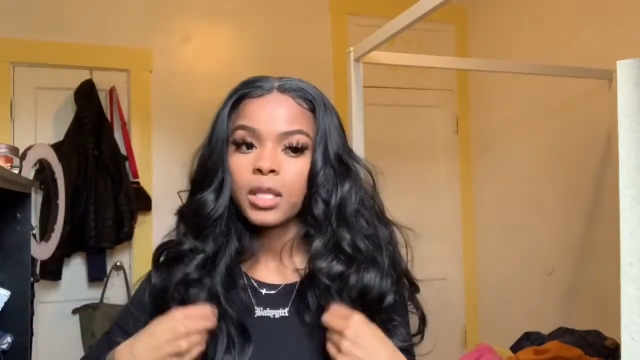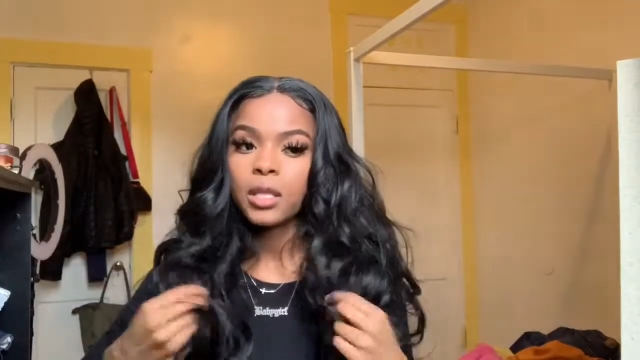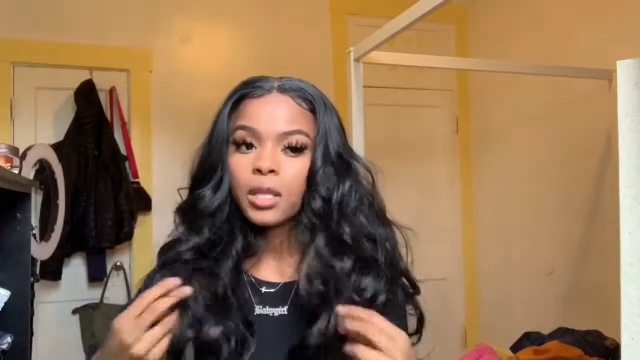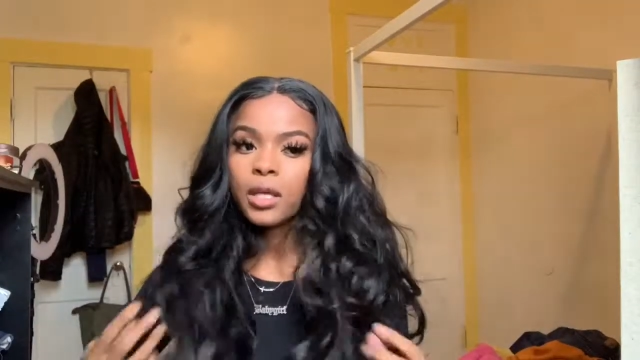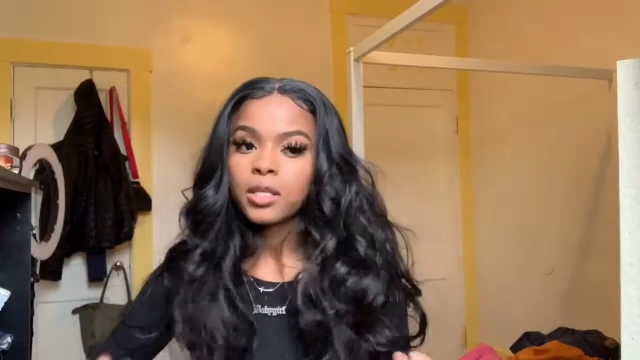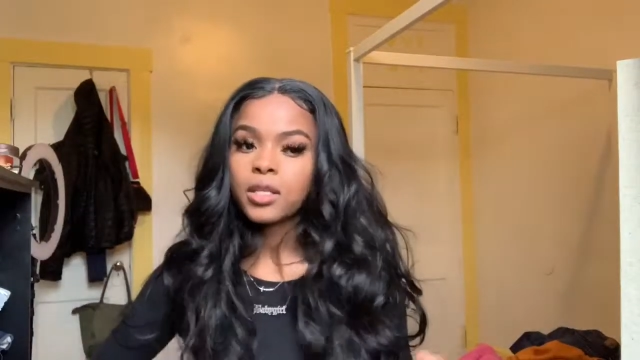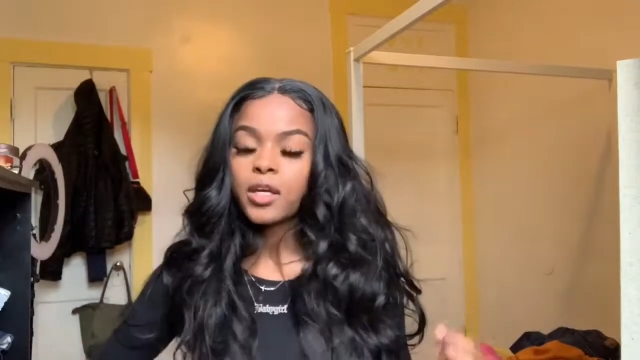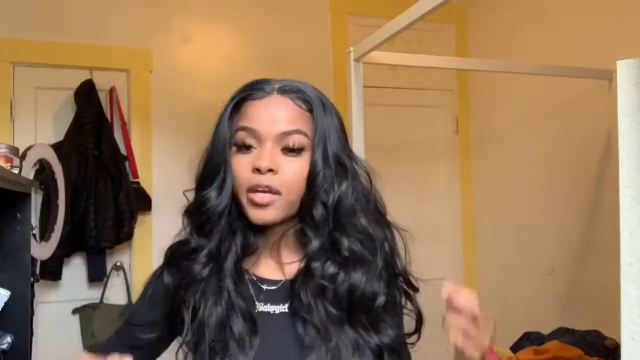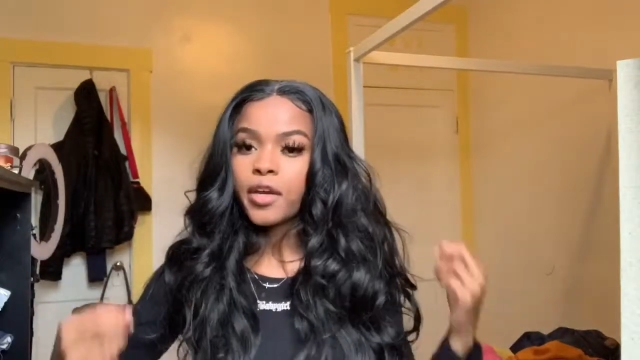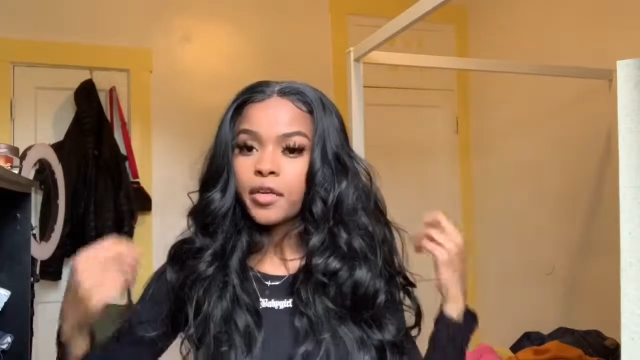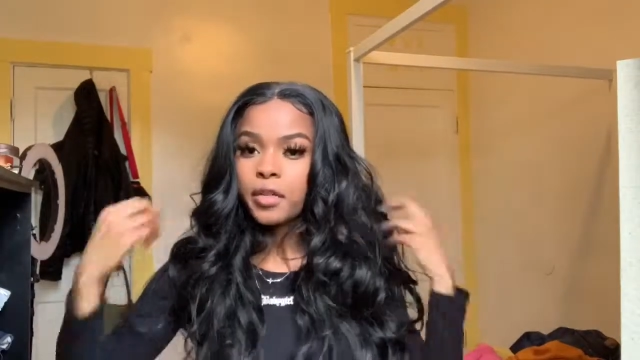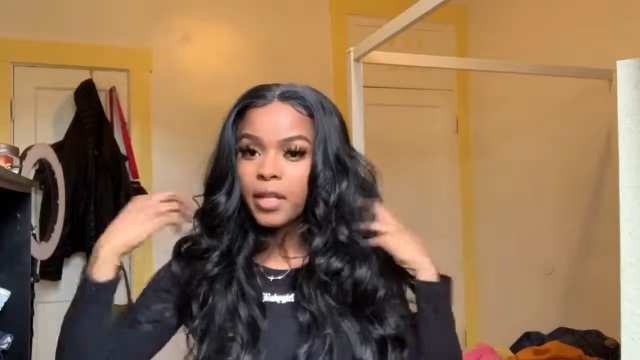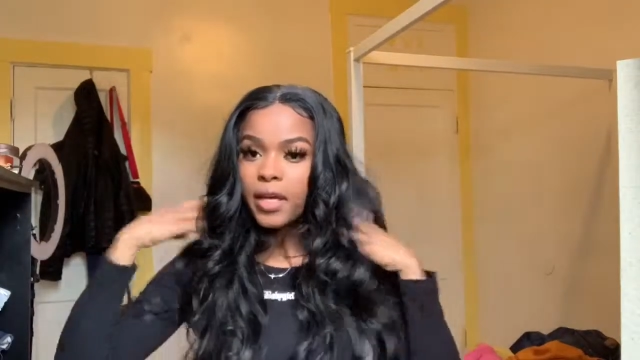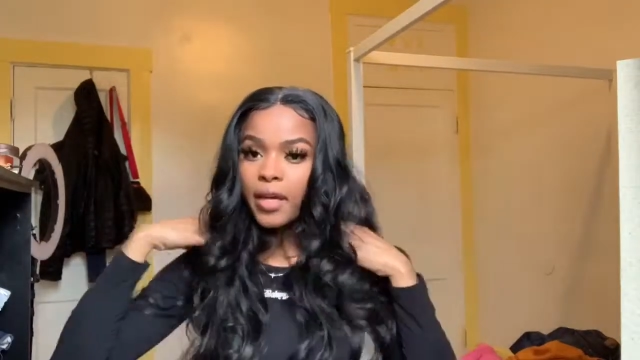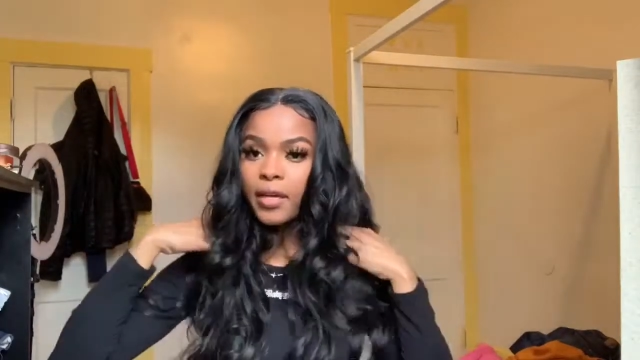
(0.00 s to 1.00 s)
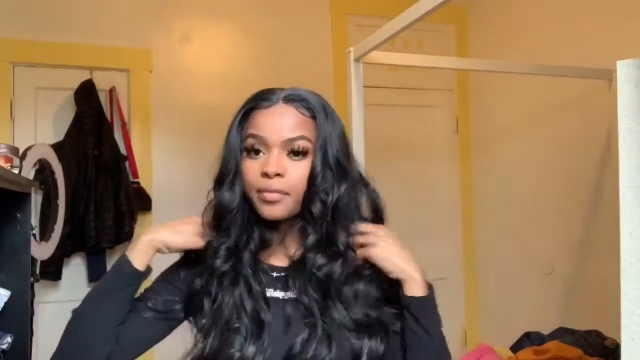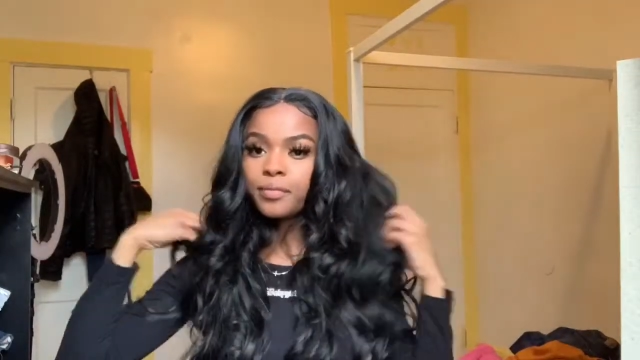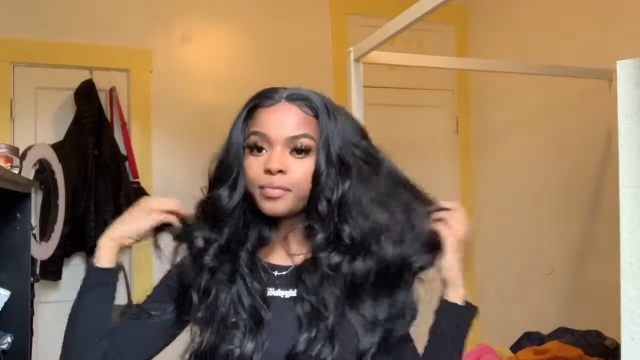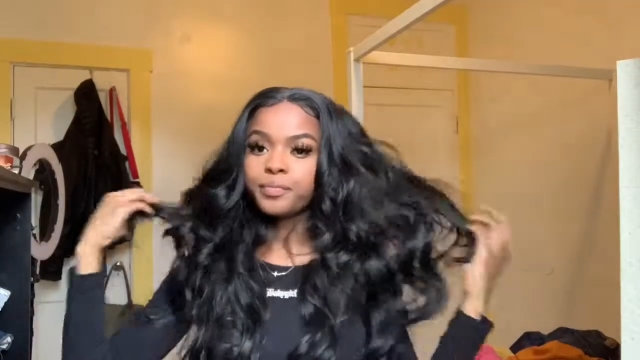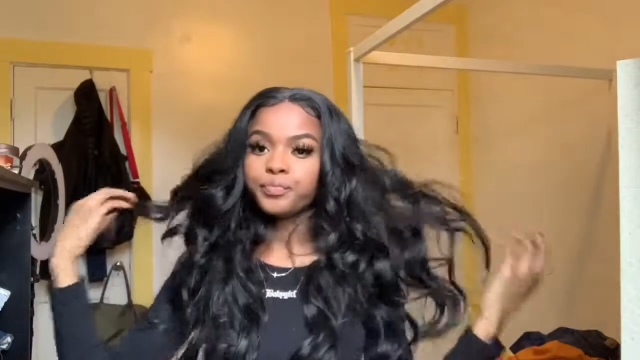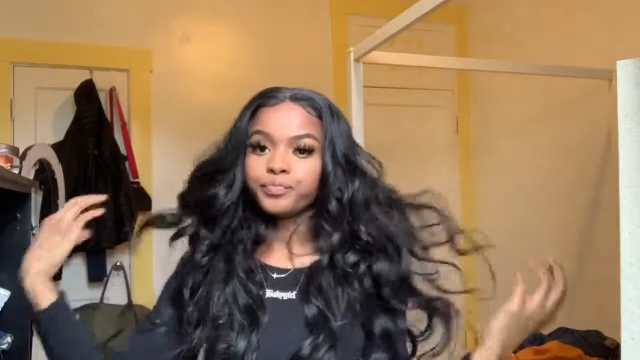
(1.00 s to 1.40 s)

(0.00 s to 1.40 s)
like the hairline.